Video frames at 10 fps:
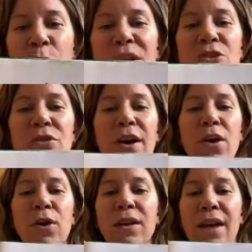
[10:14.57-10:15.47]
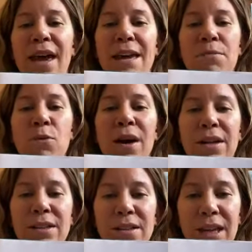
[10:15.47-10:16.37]
We do the whole game
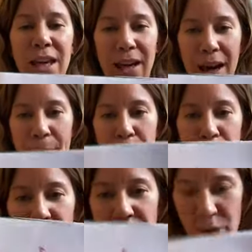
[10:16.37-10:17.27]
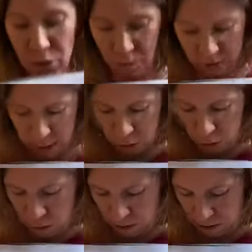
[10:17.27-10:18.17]
once in couples. So these
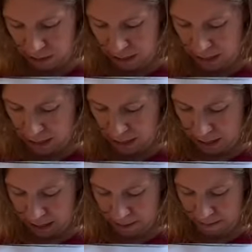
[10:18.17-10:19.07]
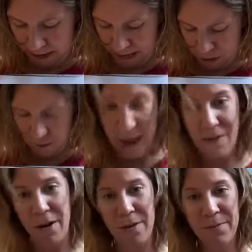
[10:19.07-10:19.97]
two are playing
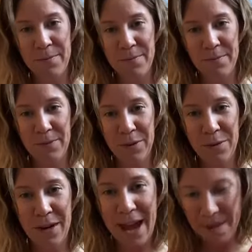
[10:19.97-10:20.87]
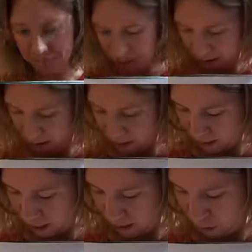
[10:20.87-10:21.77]
together. Okay?
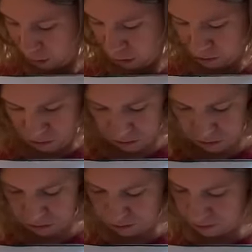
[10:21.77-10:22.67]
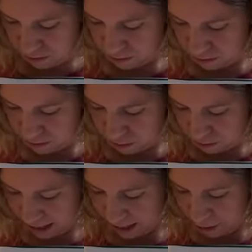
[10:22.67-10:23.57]
These two,
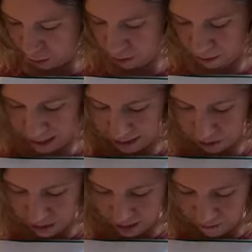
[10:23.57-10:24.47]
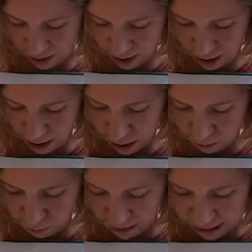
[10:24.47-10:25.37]
1 and 2 are playing together.
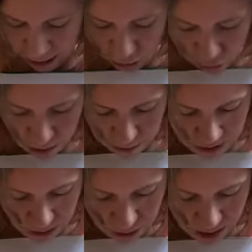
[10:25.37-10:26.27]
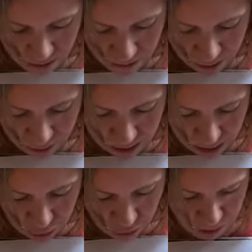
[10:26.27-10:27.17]
1 and 2 are playing together. 1
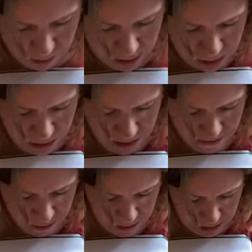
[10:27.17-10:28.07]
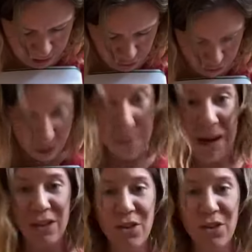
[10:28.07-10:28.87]
and 2 are playing together. 1 and 2 are playing